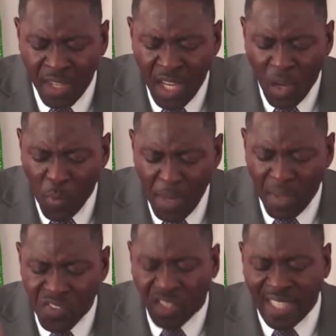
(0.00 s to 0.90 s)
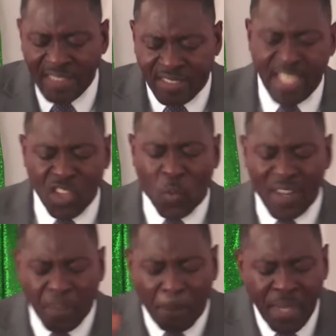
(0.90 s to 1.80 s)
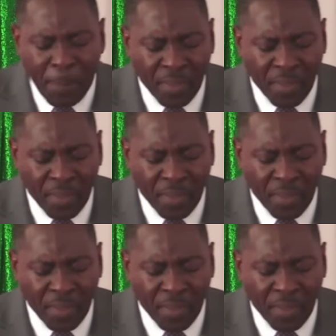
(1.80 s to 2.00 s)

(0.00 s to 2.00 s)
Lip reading: We must continue as a people